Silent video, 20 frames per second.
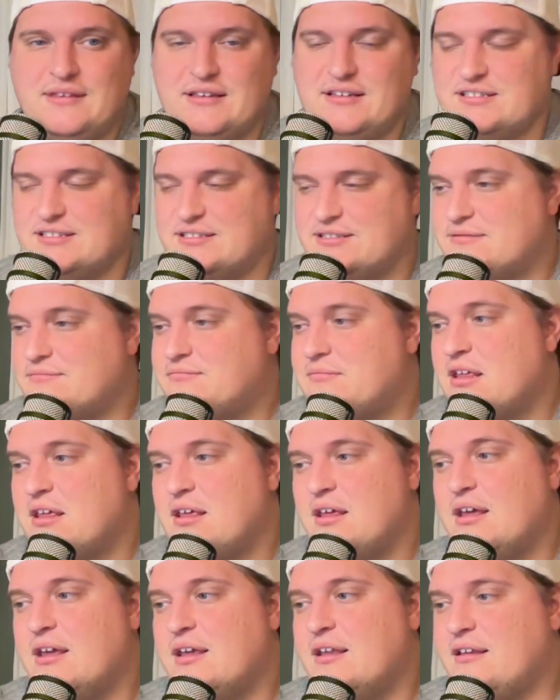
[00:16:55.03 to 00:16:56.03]
just
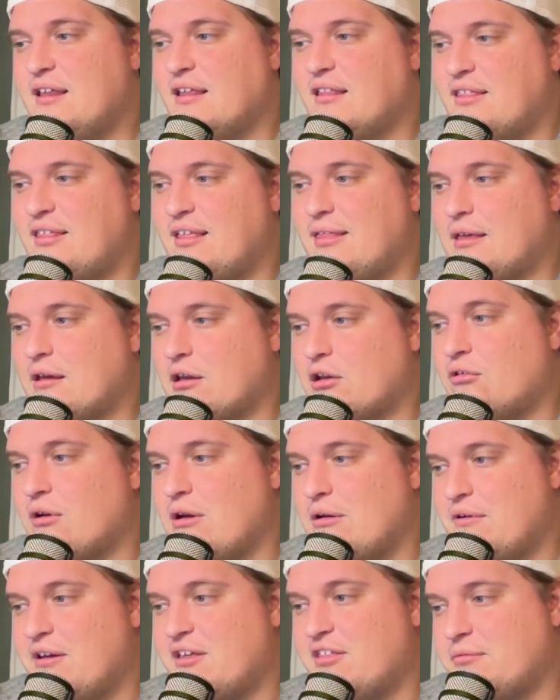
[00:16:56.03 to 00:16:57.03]
doesn't sound like a
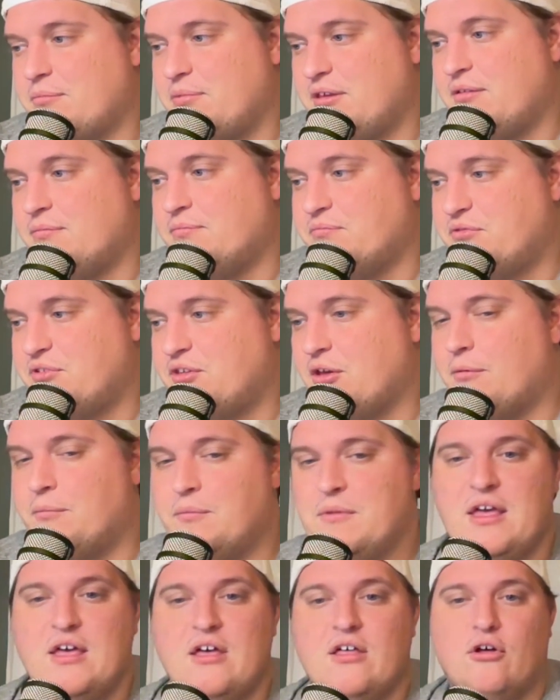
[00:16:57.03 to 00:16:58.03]
great recipe. So
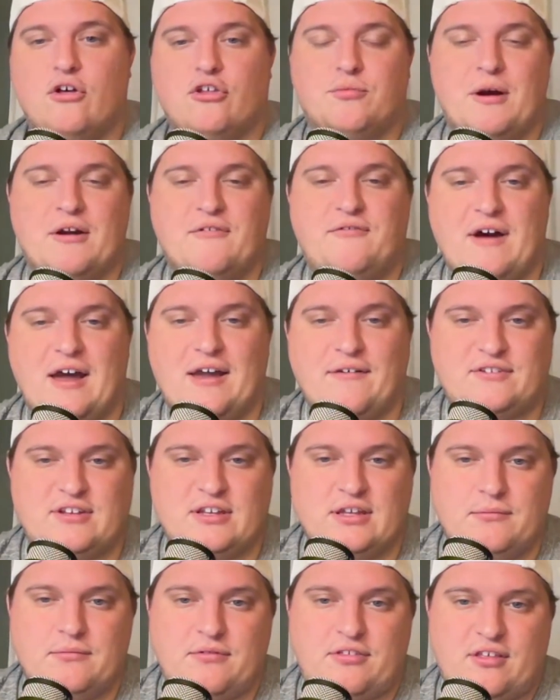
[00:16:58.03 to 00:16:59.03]
those are my 5
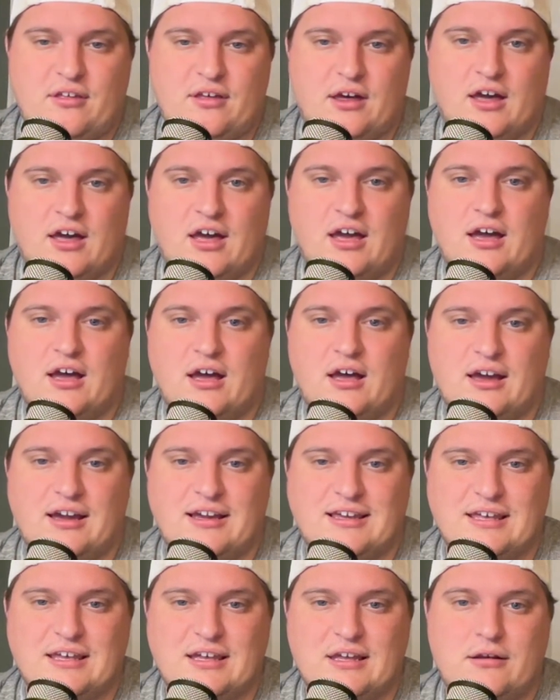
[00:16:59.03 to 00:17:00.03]
teams.
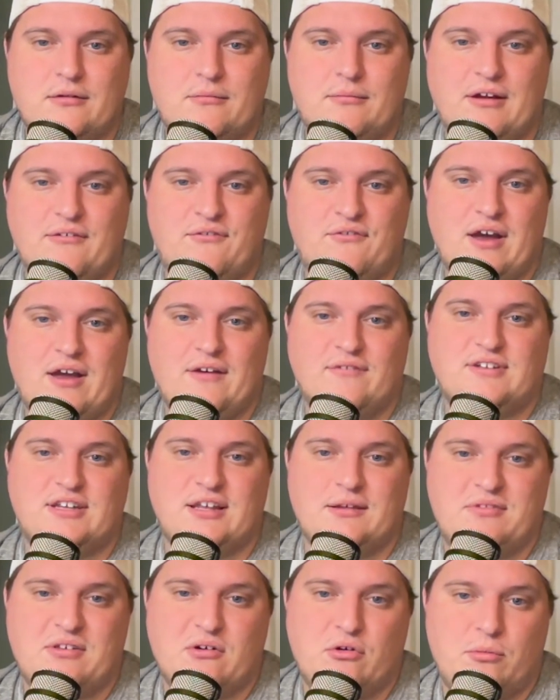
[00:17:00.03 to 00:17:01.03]
Again, my 5
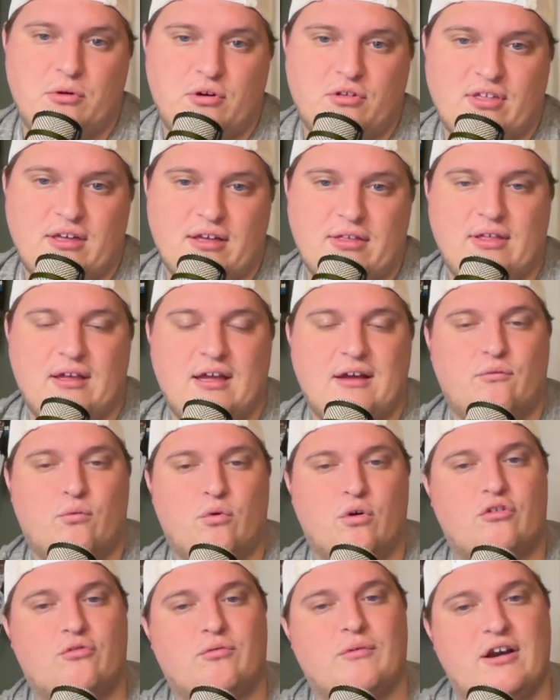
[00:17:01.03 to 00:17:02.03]
teams that will most likely have
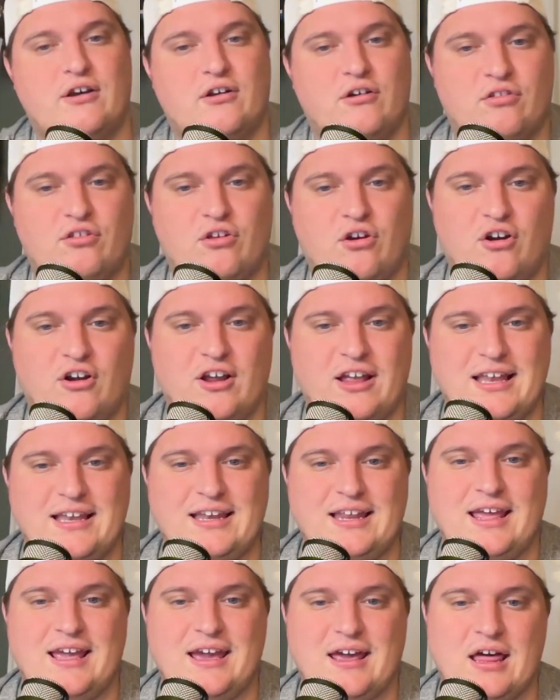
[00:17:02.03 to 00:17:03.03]
worse records are
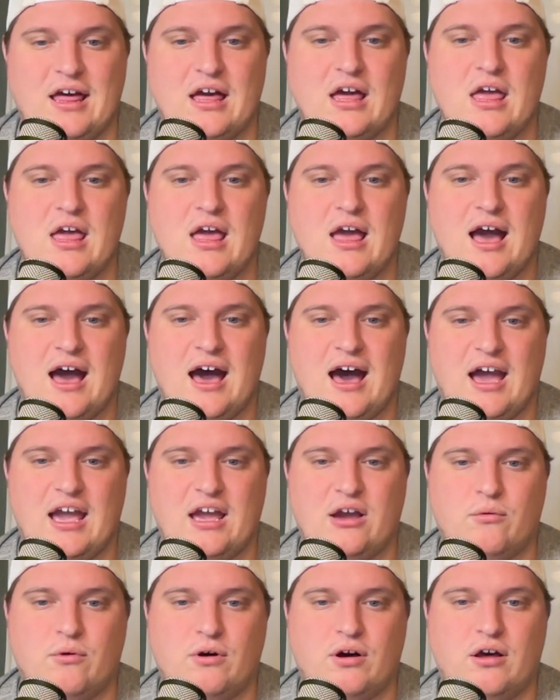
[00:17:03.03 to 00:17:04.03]
Indiana,
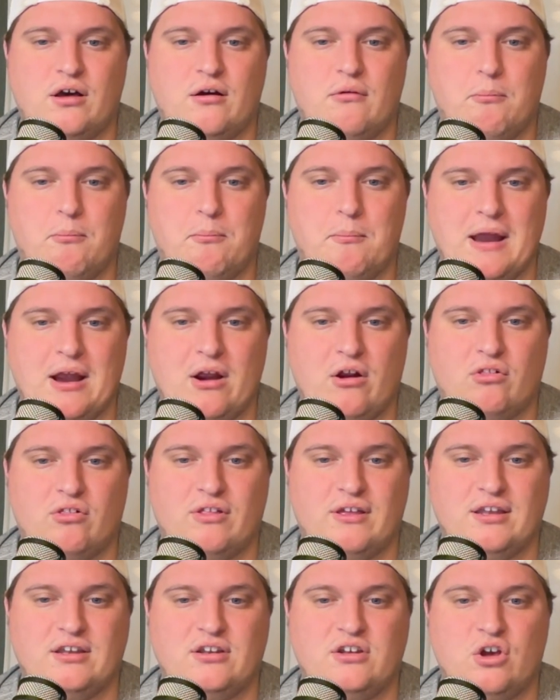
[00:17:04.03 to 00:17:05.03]
Iowa,
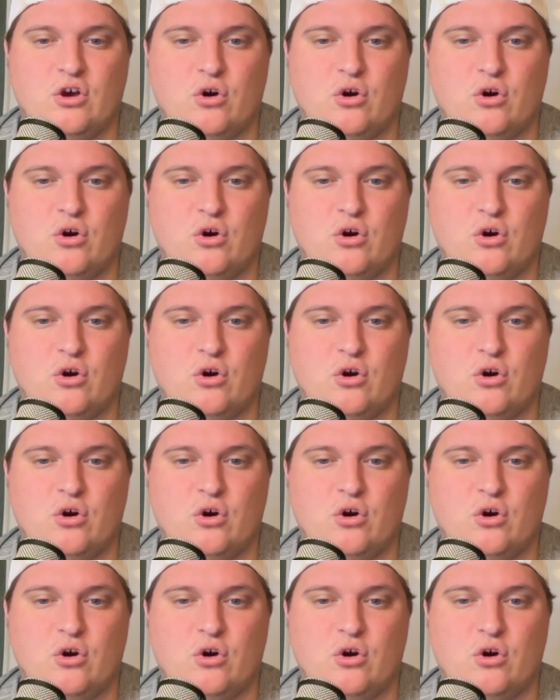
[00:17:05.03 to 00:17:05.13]
Maryland,